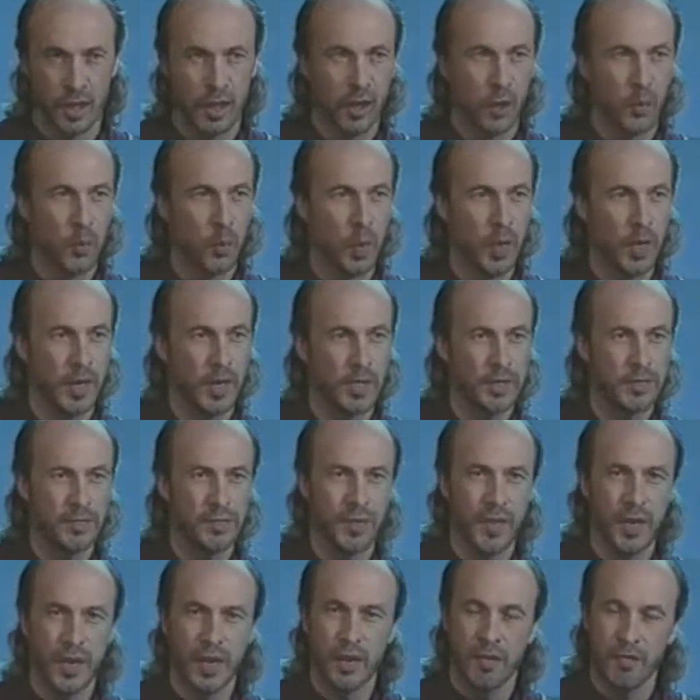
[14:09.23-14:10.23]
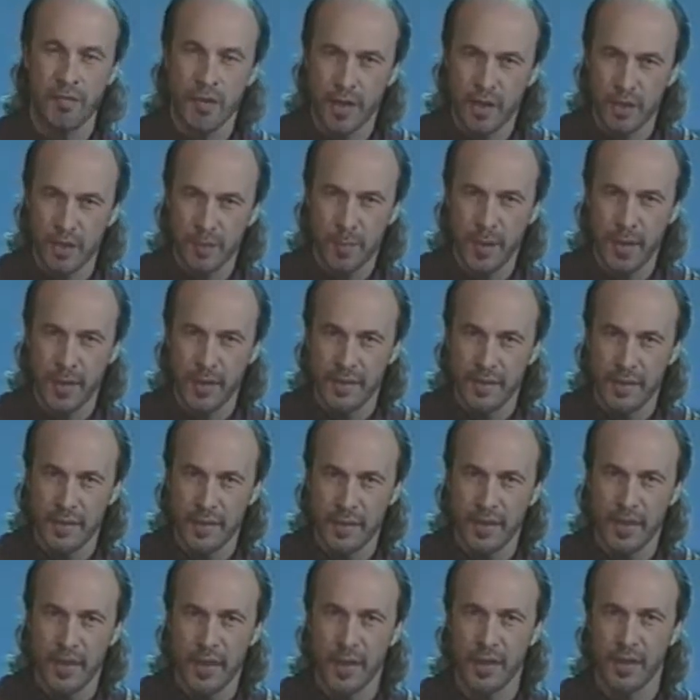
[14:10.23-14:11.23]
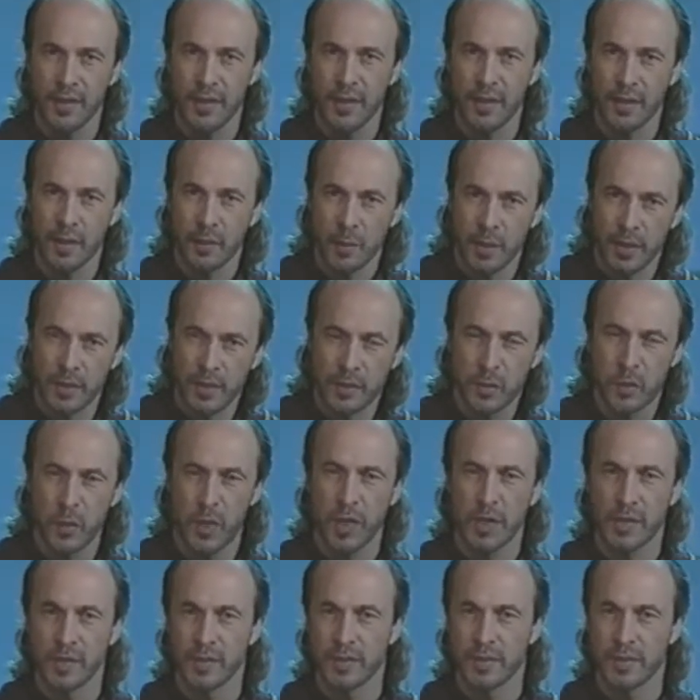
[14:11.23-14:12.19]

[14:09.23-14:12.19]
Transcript: One is fairly regimented and the other one is quite,